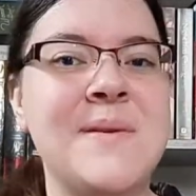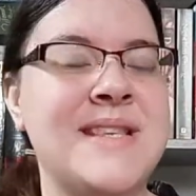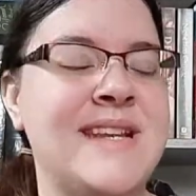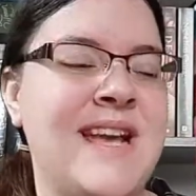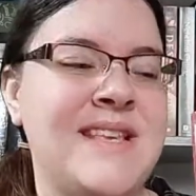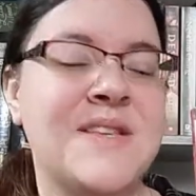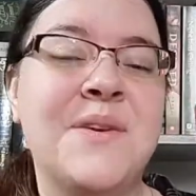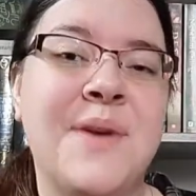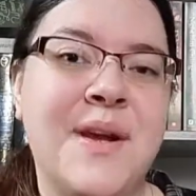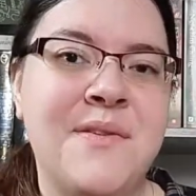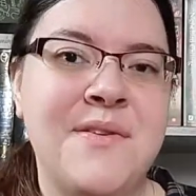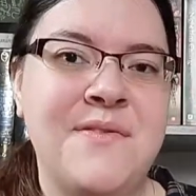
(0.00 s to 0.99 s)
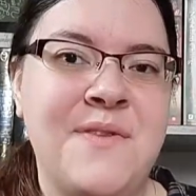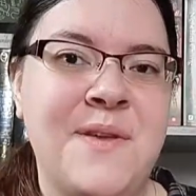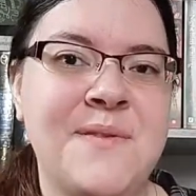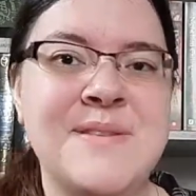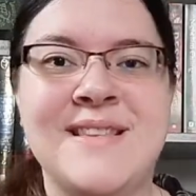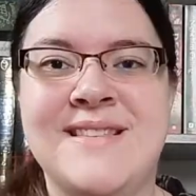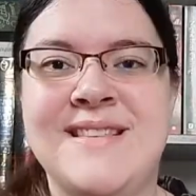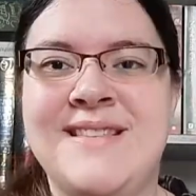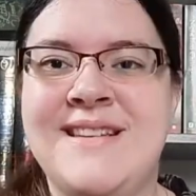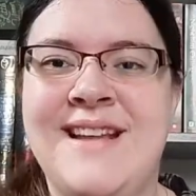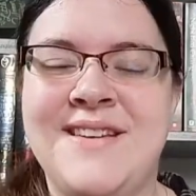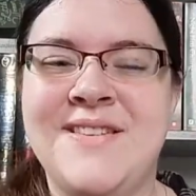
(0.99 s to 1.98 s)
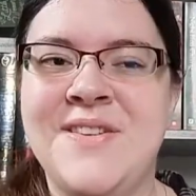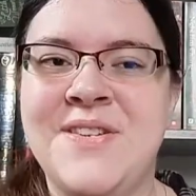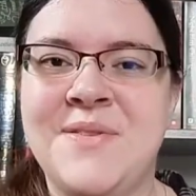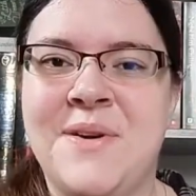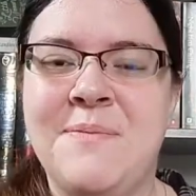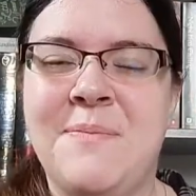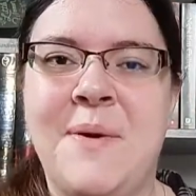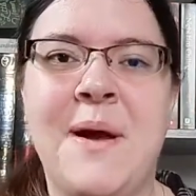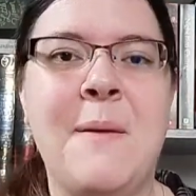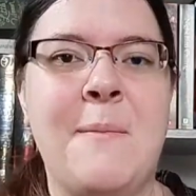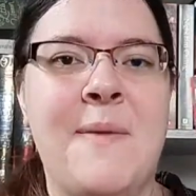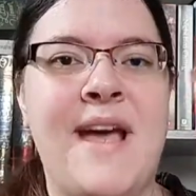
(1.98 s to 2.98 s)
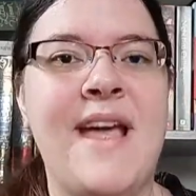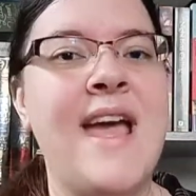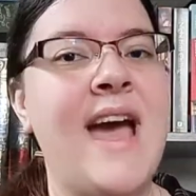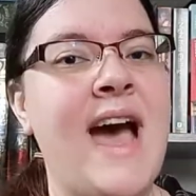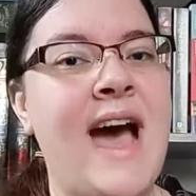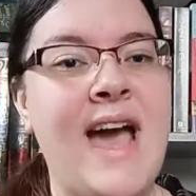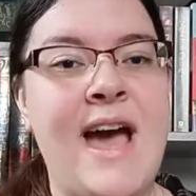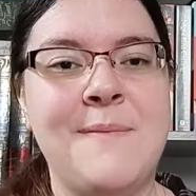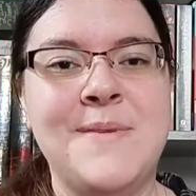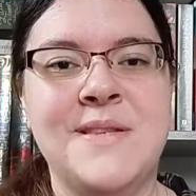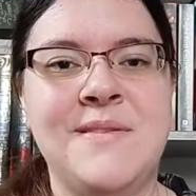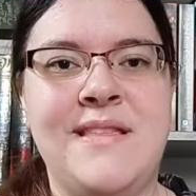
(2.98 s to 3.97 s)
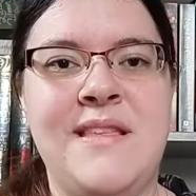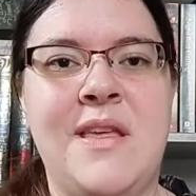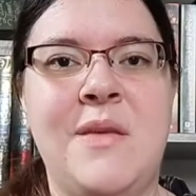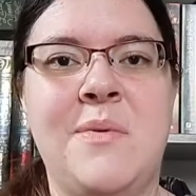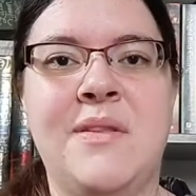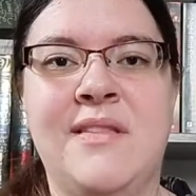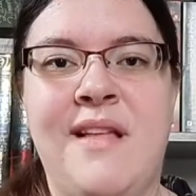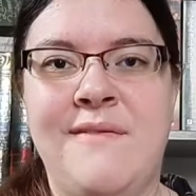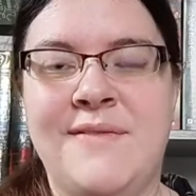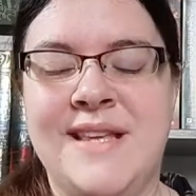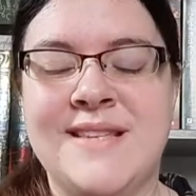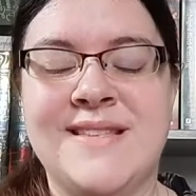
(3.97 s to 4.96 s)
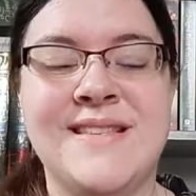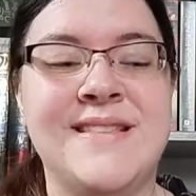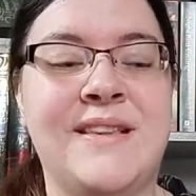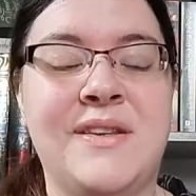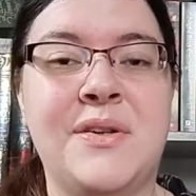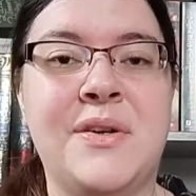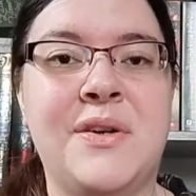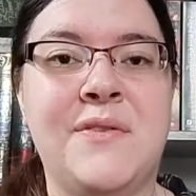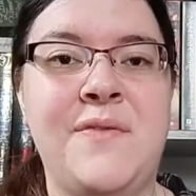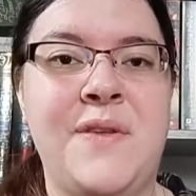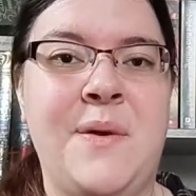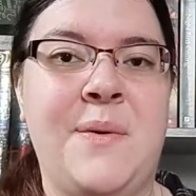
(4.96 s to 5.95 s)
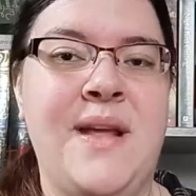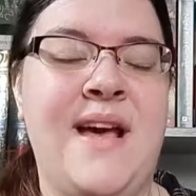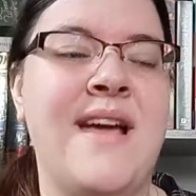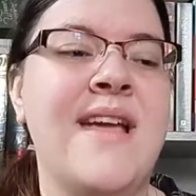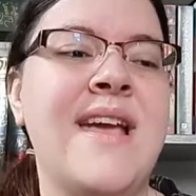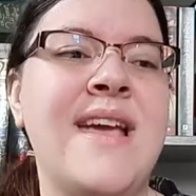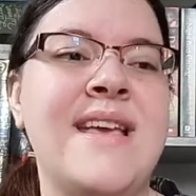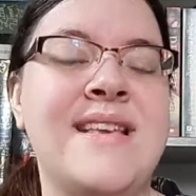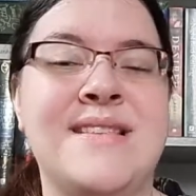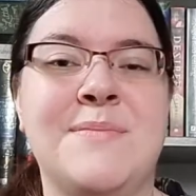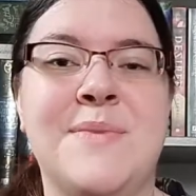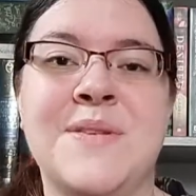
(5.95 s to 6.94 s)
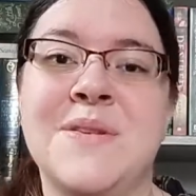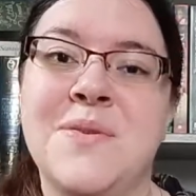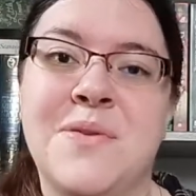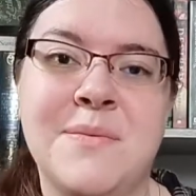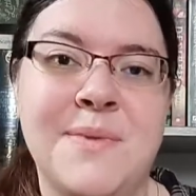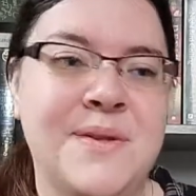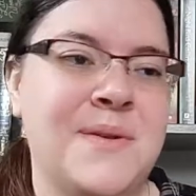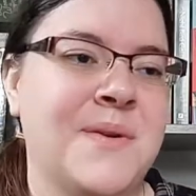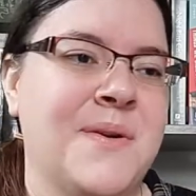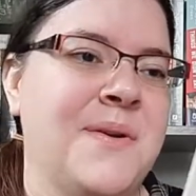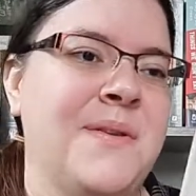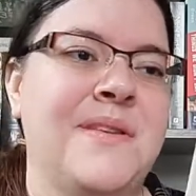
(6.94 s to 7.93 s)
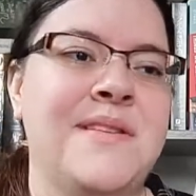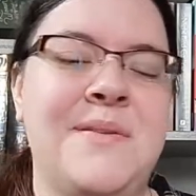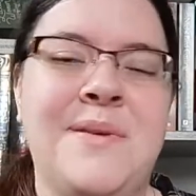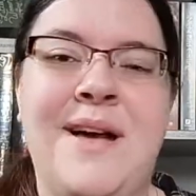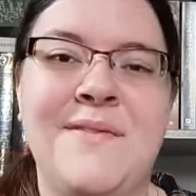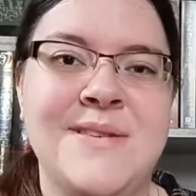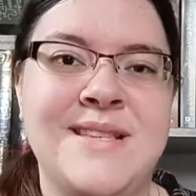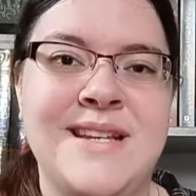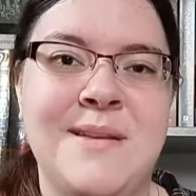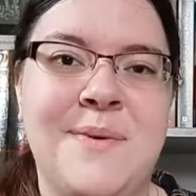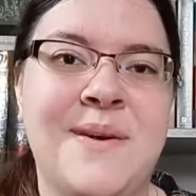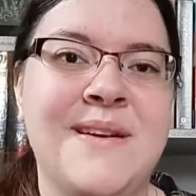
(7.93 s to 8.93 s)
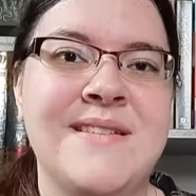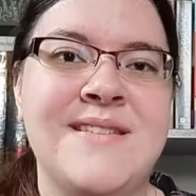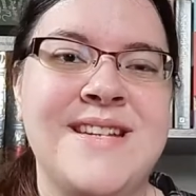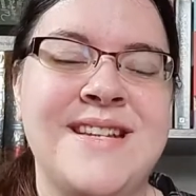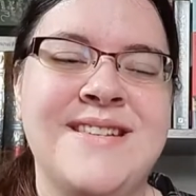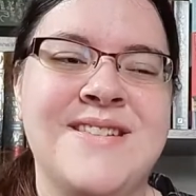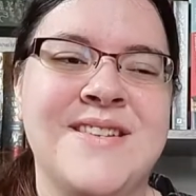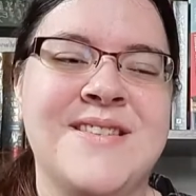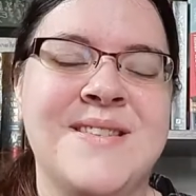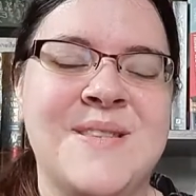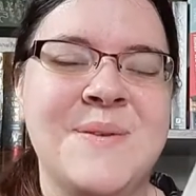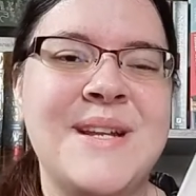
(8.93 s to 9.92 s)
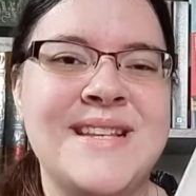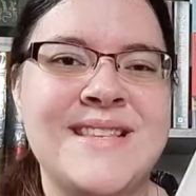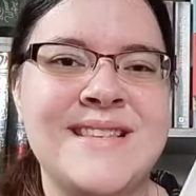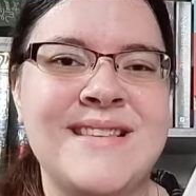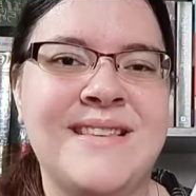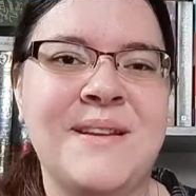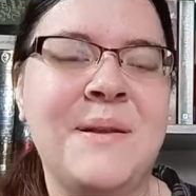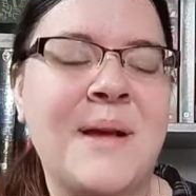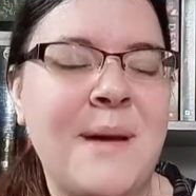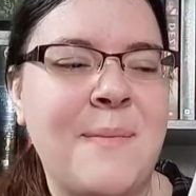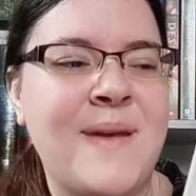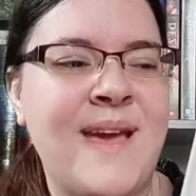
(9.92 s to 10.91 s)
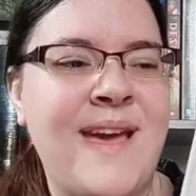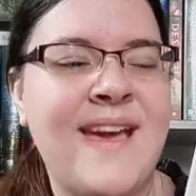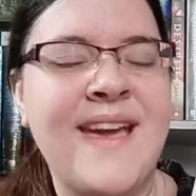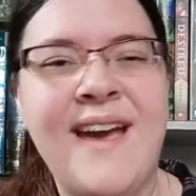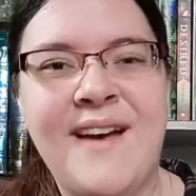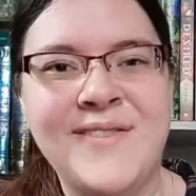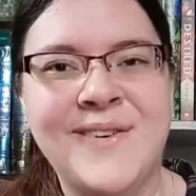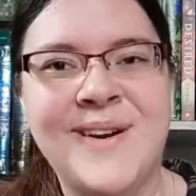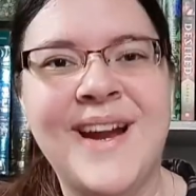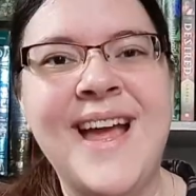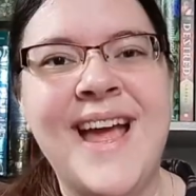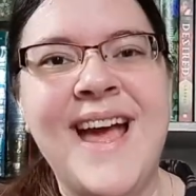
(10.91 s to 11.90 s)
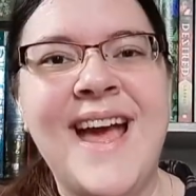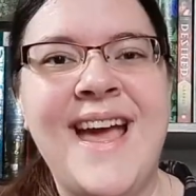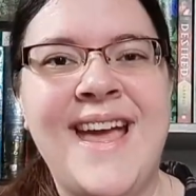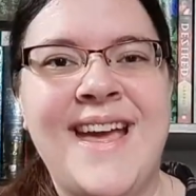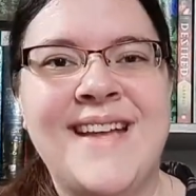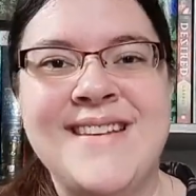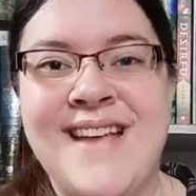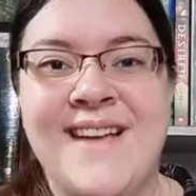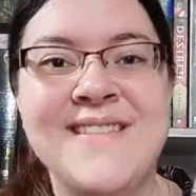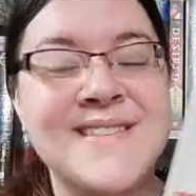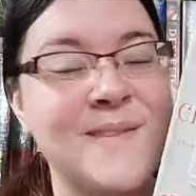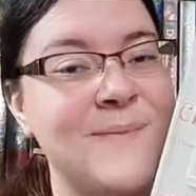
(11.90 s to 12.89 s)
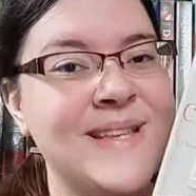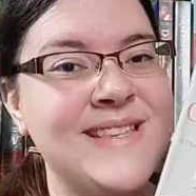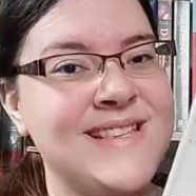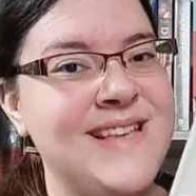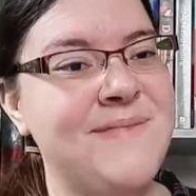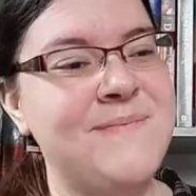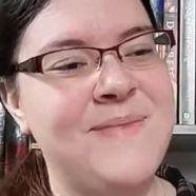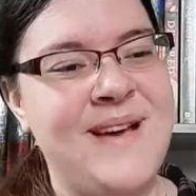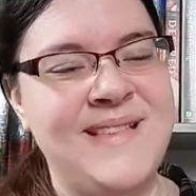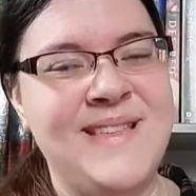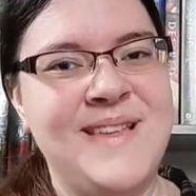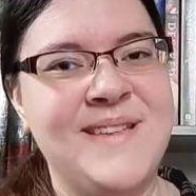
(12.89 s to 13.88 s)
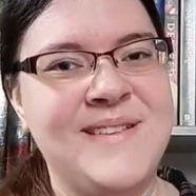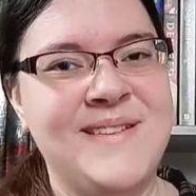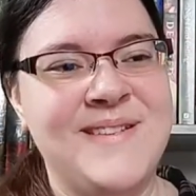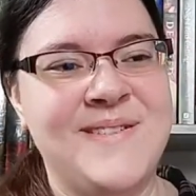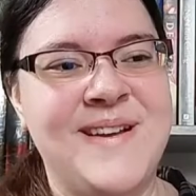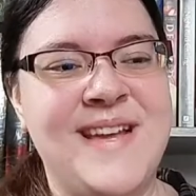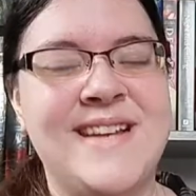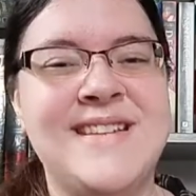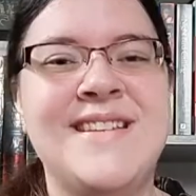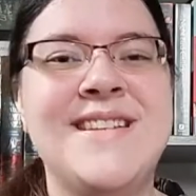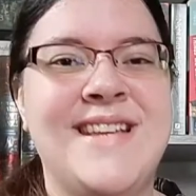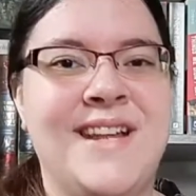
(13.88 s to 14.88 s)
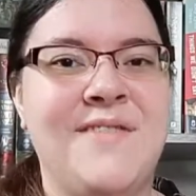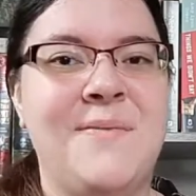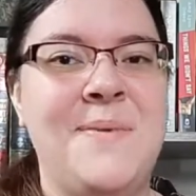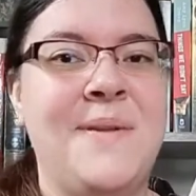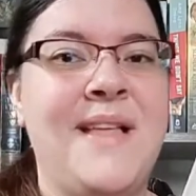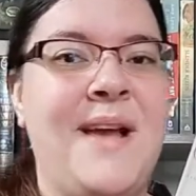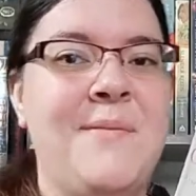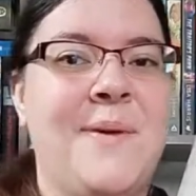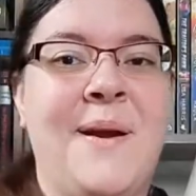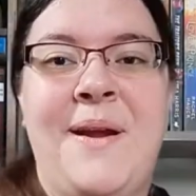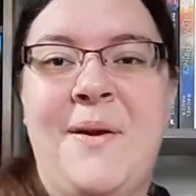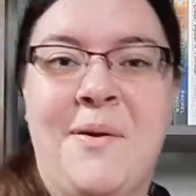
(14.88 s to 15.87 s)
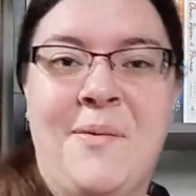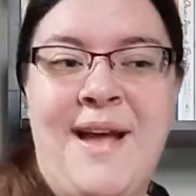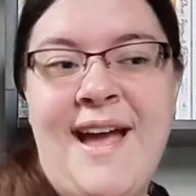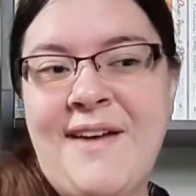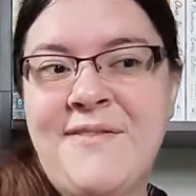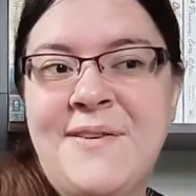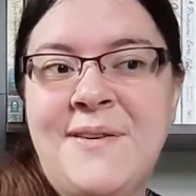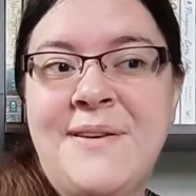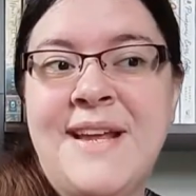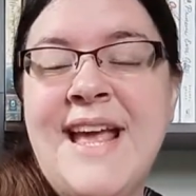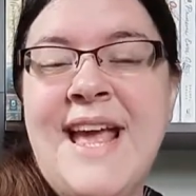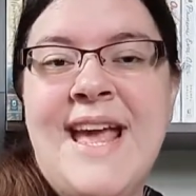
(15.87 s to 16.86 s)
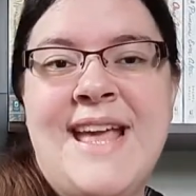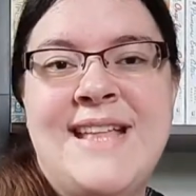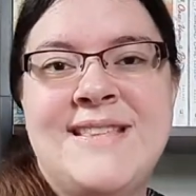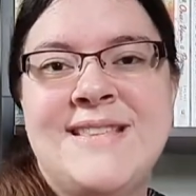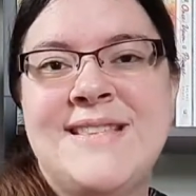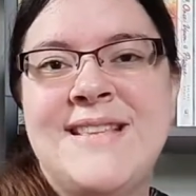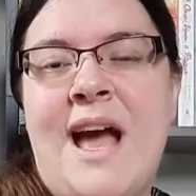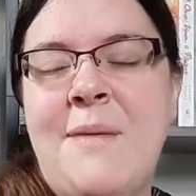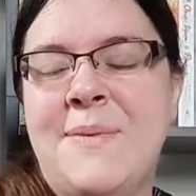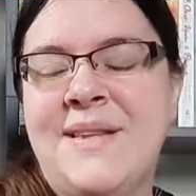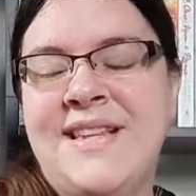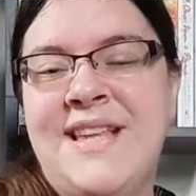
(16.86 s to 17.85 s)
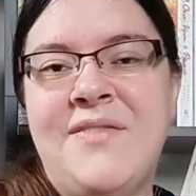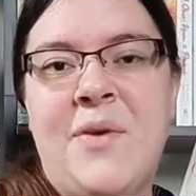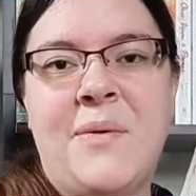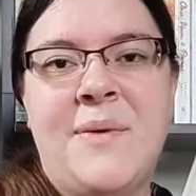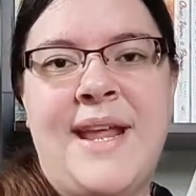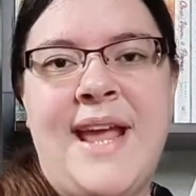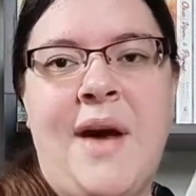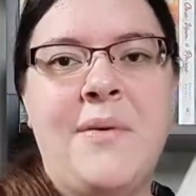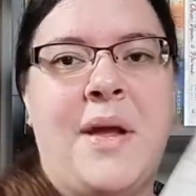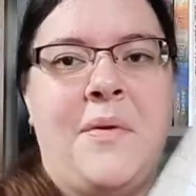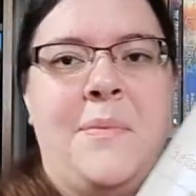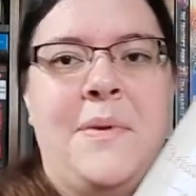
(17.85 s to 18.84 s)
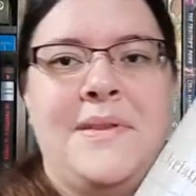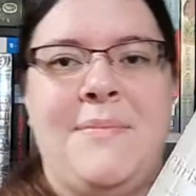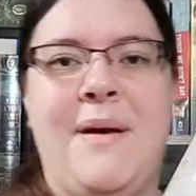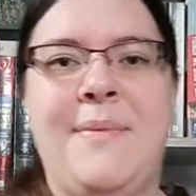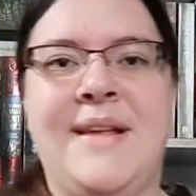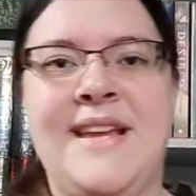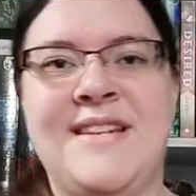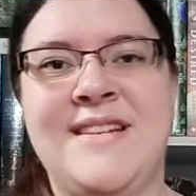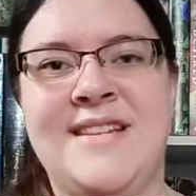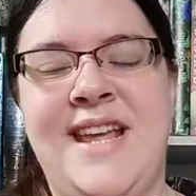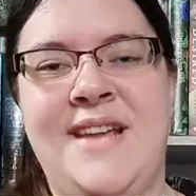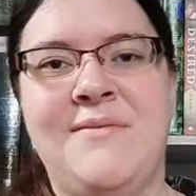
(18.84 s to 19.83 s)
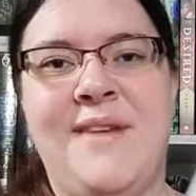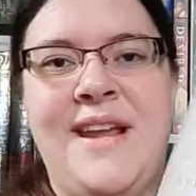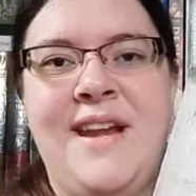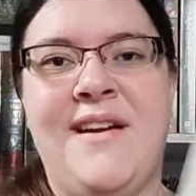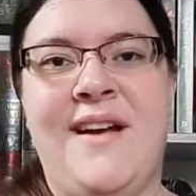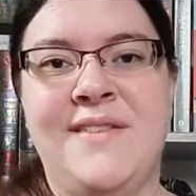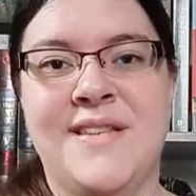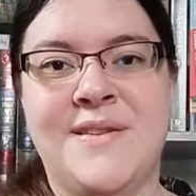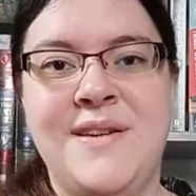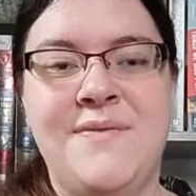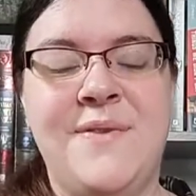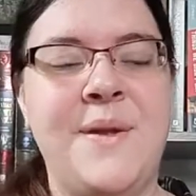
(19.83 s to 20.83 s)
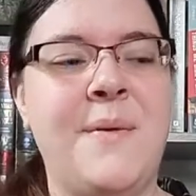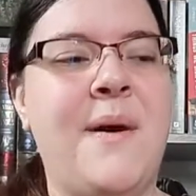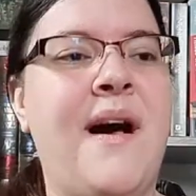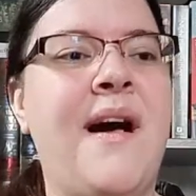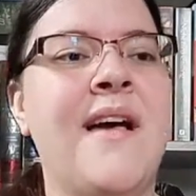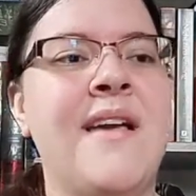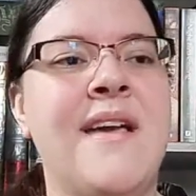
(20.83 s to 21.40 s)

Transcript: It's a nice quick review since it's a nice short book, but I absolutely think you will love this. The little girl Fiona is the most adorable little girl you will ever see in a book. She's just the sweetest little cupcake ever. And yeah, so pick this up. I think you'll enjoy it. Get it from your library or wherever. It's, I believe, already out. I will put the publication date right here on the screen for you all.